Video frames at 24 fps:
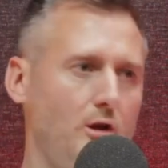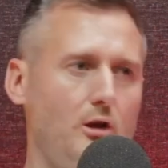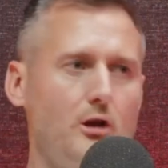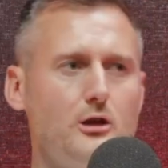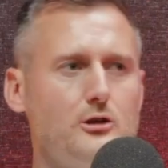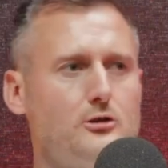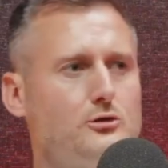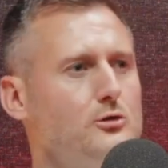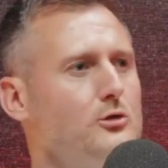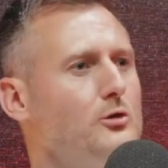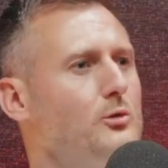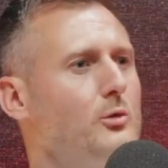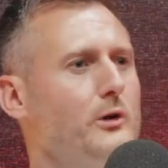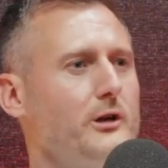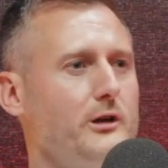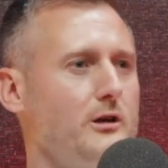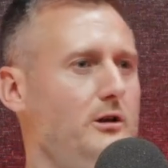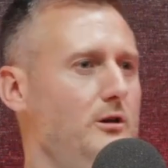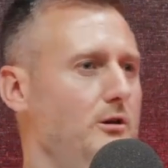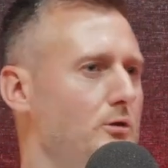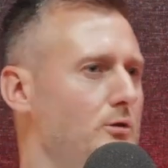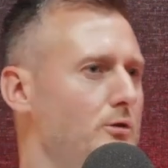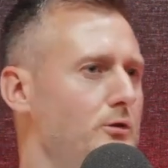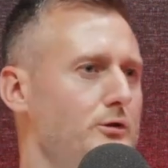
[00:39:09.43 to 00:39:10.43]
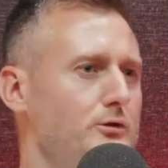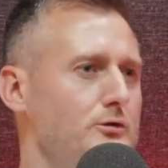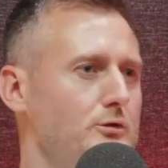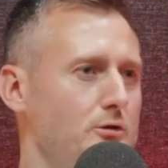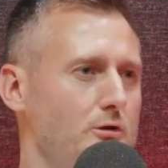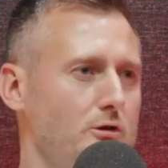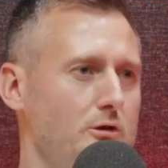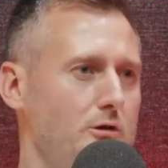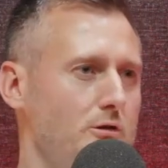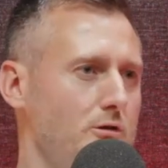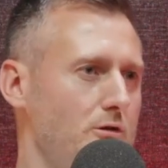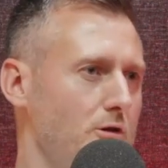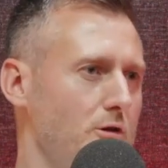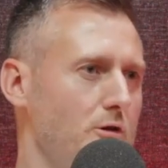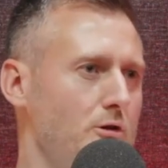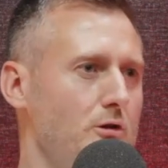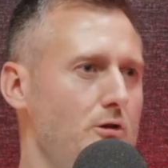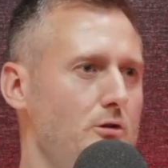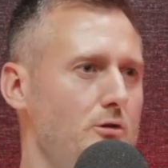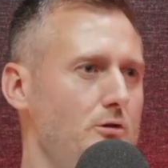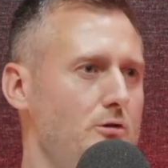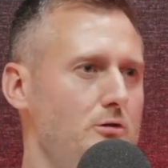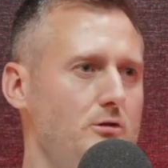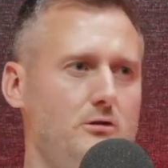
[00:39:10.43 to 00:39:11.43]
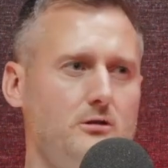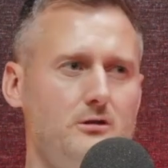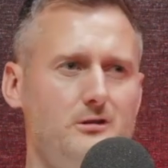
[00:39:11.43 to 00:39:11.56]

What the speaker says: It's not what you know, it's who you know.